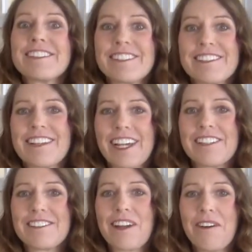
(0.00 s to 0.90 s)
are just like
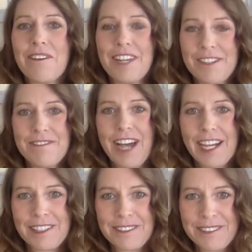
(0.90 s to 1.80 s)
so
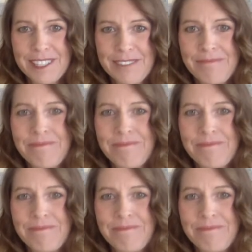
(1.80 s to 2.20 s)
invaluable.